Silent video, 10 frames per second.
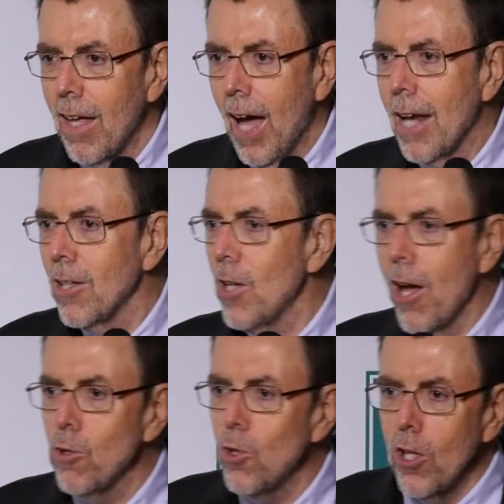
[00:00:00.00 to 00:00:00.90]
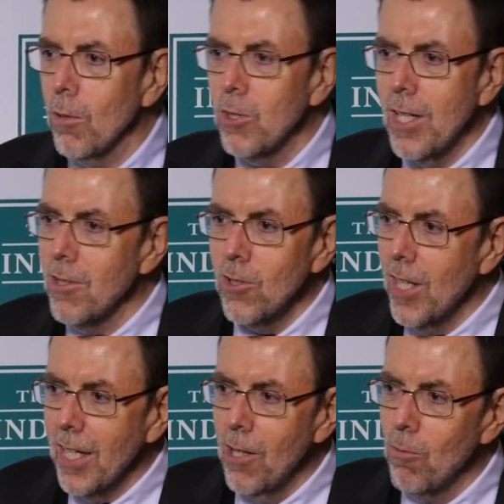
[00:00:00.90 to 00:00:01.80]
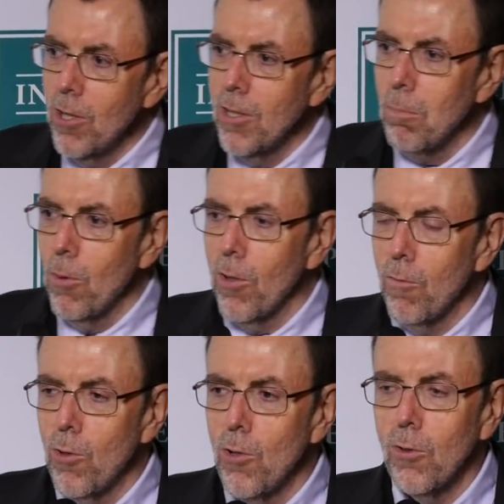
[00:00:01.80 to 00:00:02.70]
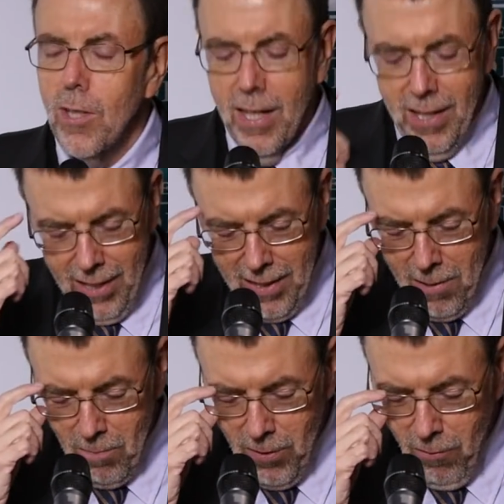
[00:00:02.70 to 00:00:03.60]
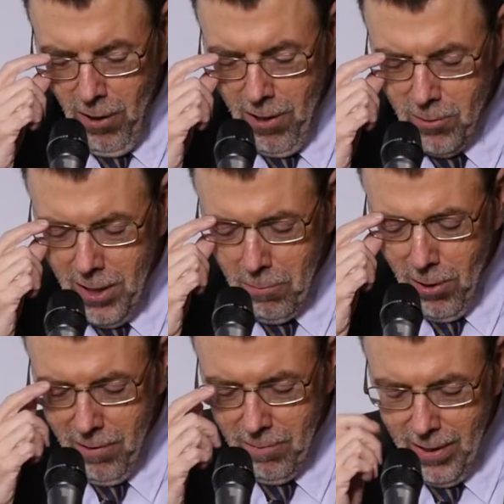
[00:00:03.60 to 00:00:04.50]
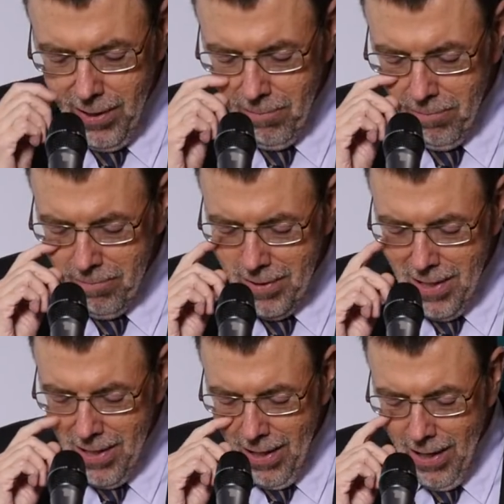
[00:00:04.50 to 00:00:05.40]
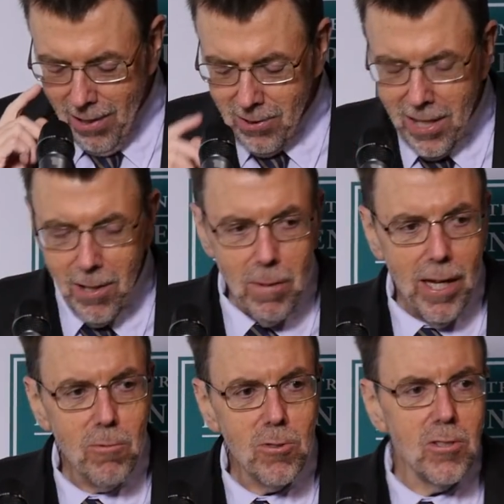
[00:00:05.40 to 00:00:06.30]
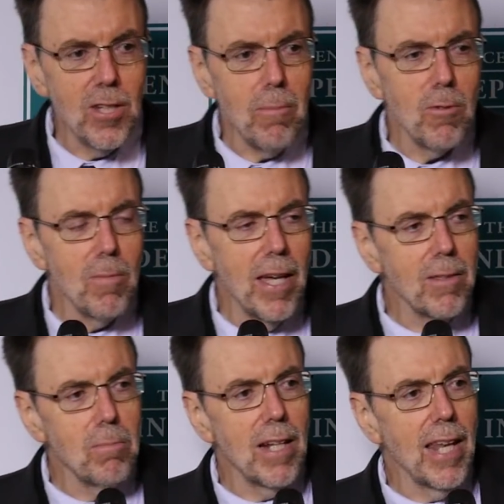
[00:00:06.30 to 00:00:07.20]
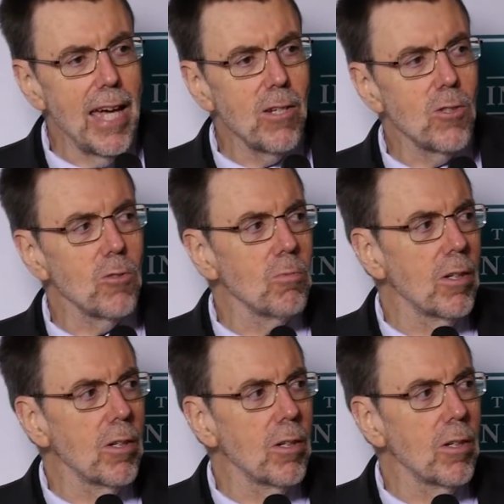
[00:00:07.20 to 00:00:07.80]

under no circumstances they're going to read the book of Ruth. And then the final chapter I'll tell you about was a chapter about the Middle Ages,